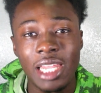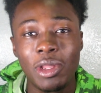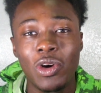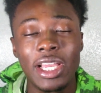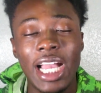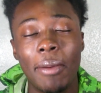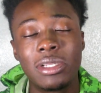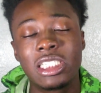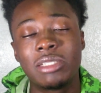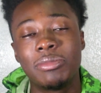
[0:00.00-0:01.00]
Let me know in the comment
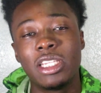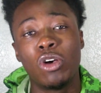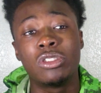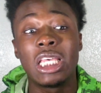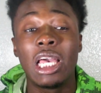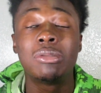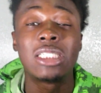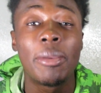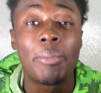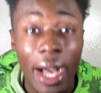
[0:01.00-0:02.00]
section below. Stay up,
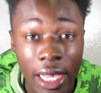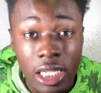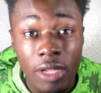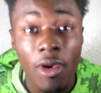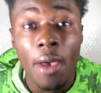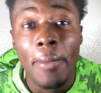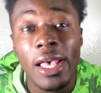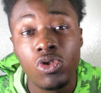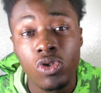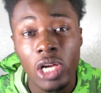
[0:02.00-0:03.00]
stay positive.
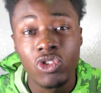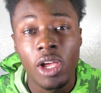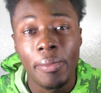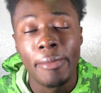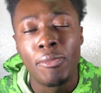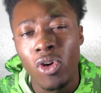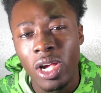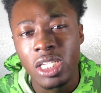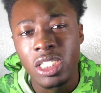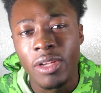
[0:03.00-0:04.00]
Make sure you guys recommend more
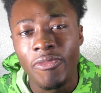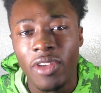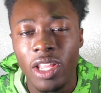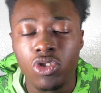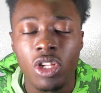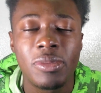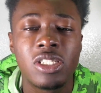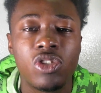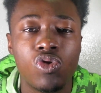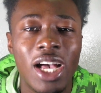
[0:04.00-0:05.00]
Hidden Gem videos. And I'm going to
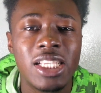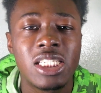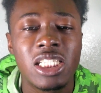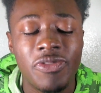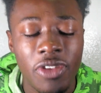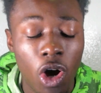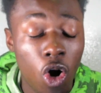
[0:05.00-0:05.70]
see you guys in the next video.